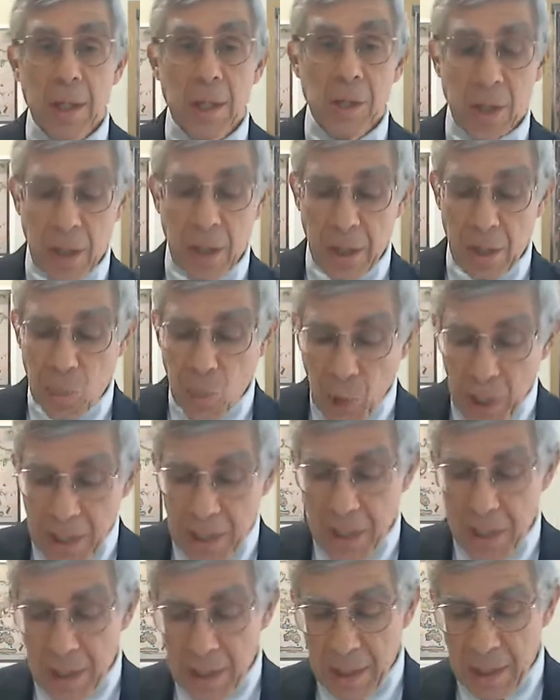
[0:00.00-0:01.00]
She is
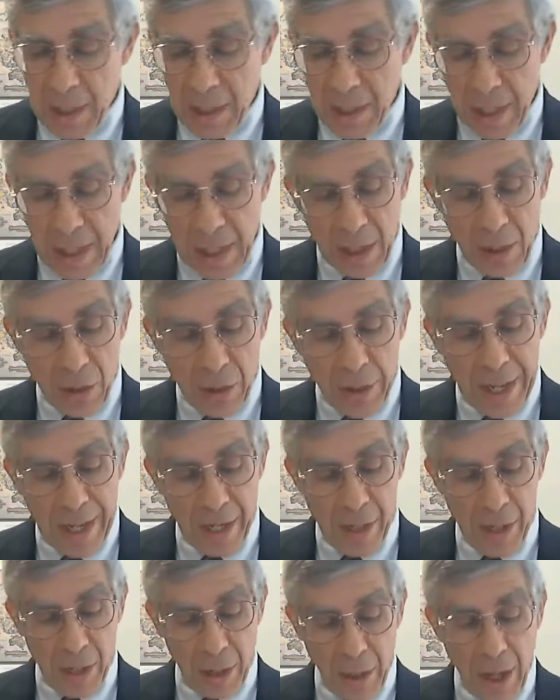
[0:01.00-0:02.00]
president of the
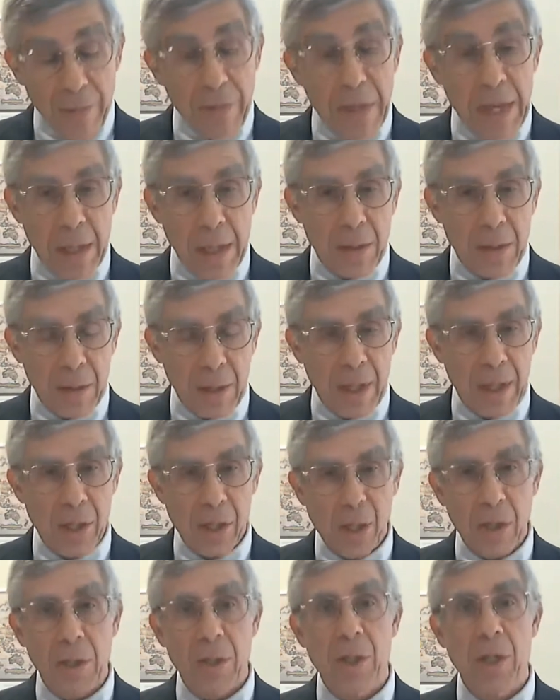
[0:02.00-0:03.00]

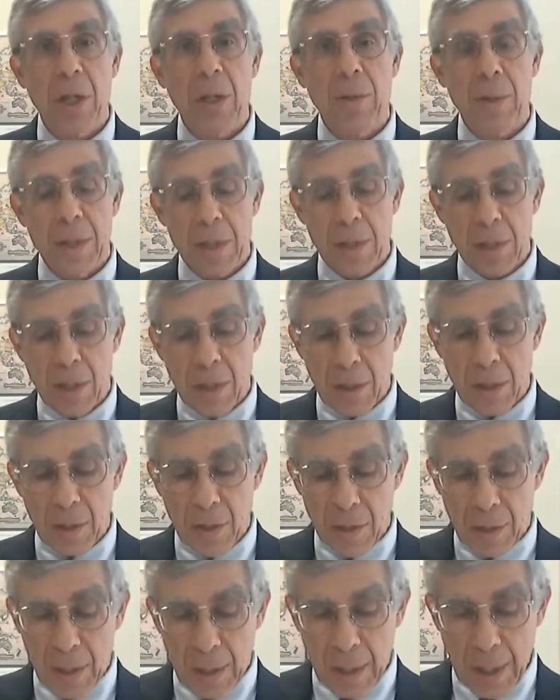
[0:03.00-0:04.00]
International Schiller
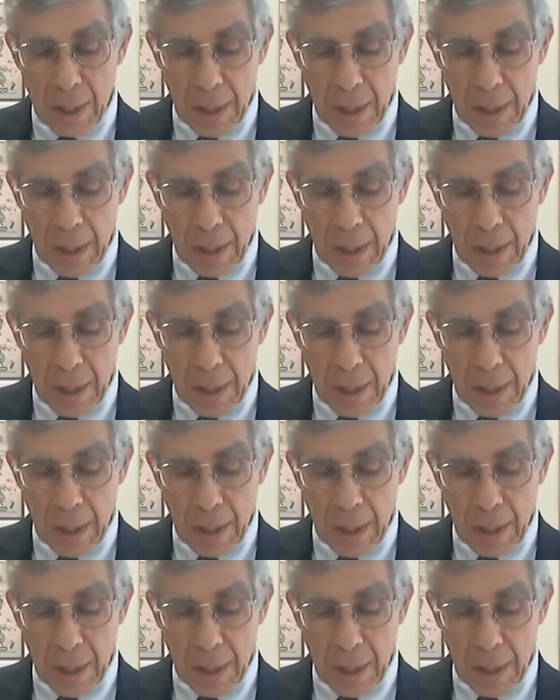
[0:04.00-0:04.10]
Institute.